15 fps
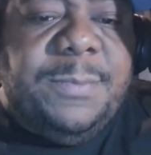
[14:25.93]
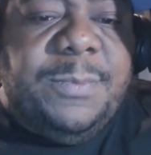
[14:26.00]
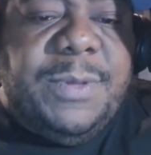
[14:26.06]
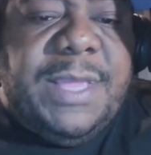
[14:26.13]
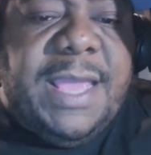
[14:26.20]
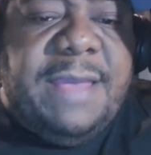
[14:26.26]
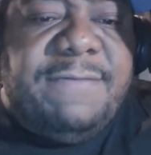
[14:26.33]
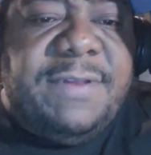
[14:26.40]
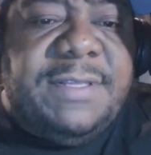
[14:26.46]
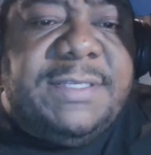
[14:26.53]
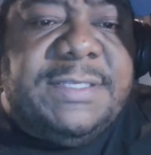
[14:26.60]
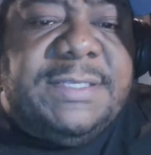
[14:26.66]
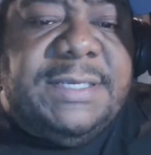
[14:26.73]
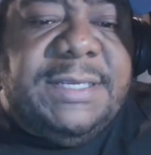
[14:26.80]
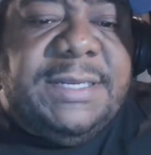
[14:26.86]
We haven't
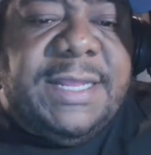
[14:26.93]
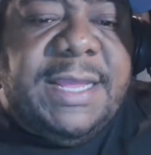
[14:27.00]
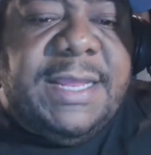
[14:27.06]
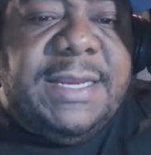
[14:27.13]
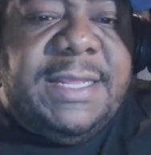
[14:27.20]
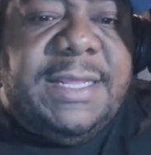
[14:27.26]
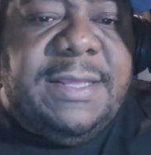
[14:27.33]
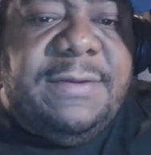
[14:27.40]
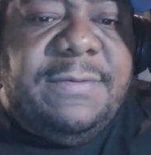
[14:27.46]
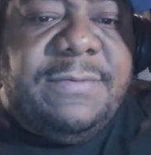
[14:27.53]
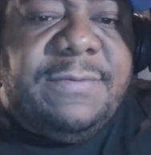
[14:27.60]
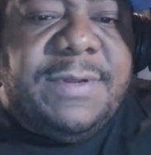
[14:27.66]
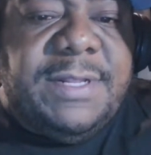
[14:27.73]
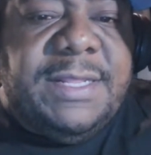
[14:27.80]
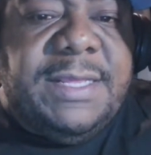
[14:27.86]
seen any
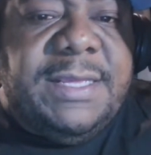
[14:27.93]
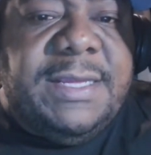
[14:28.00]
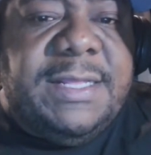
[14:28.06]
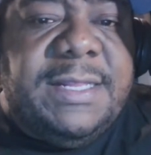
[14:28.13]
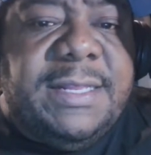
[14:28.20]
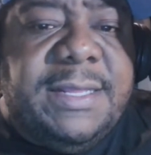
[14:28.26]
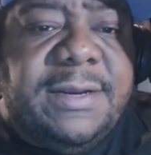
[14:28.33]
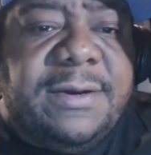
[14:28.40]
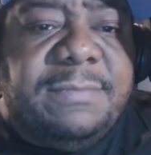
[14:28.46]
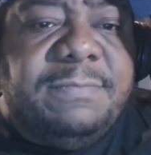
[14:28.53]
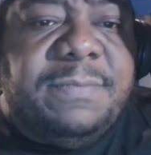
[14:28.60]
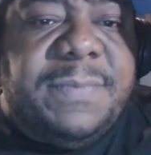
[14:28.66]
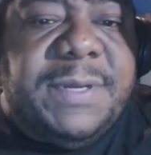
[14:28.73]
really clear